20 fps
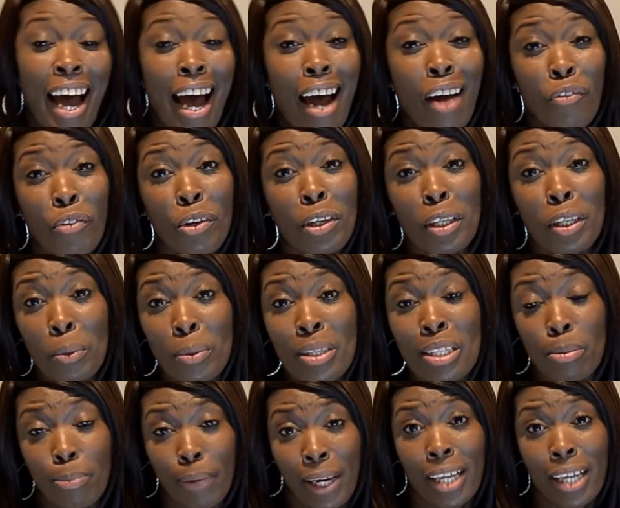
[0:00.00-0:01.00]
Now, I really
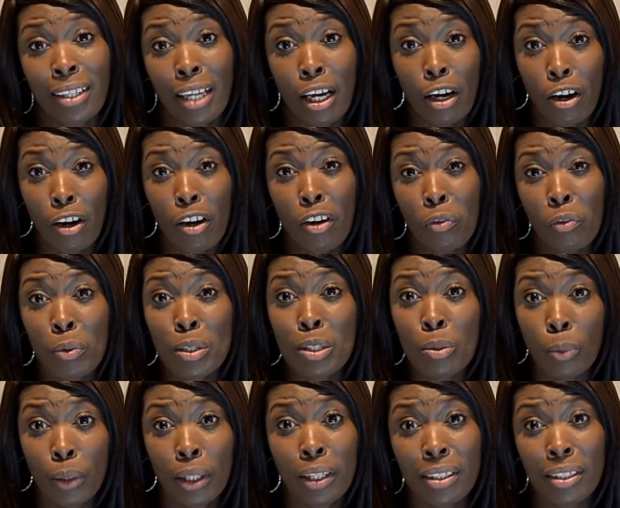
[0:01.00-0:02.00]
respect that Irv
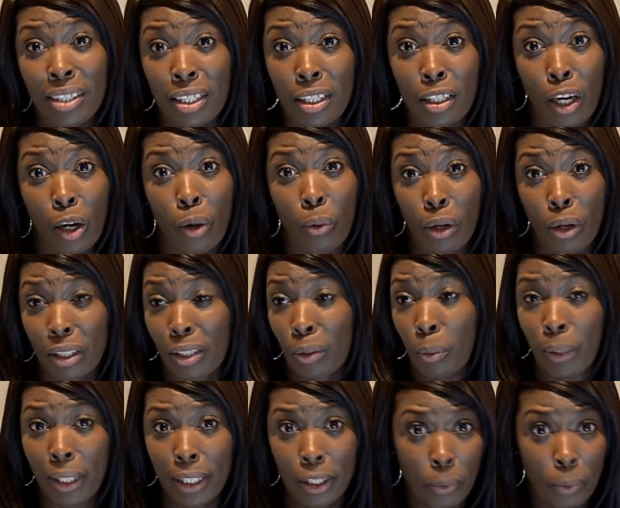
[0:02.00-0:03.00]
was willing to go on
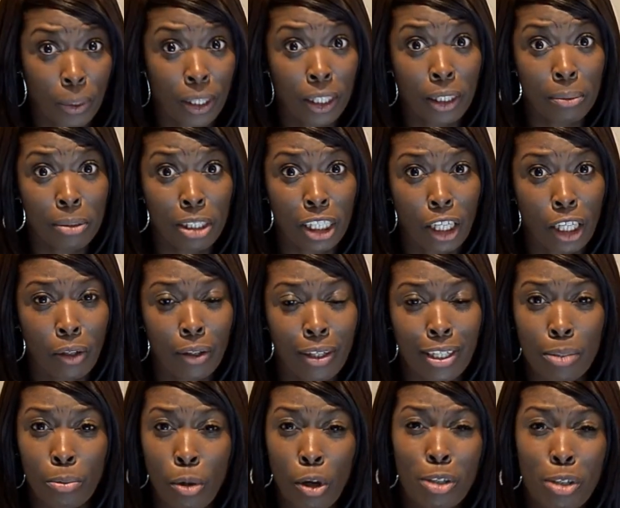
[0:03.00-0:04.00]
the Wendy Williams show,
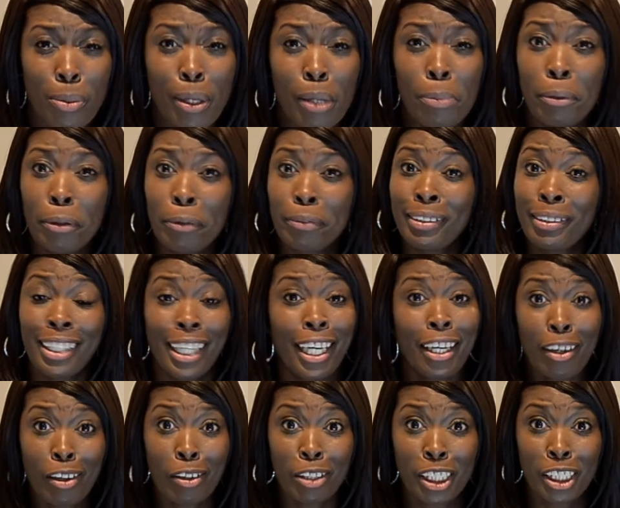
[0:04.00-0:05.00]
because most people
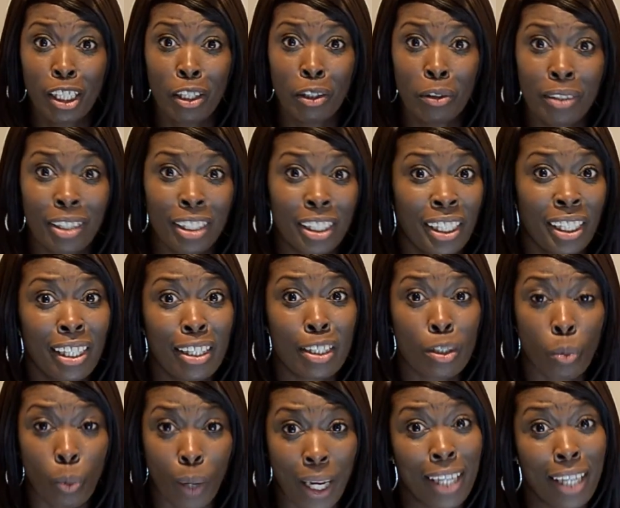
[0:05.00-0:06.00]
duck her show because
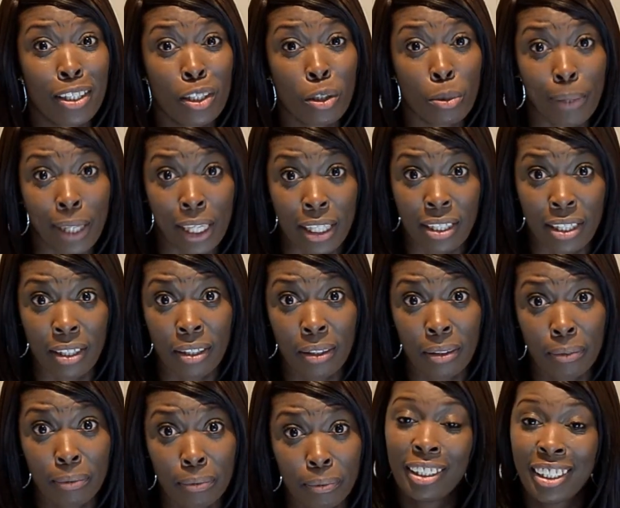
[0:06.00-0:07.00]
she is way too messy.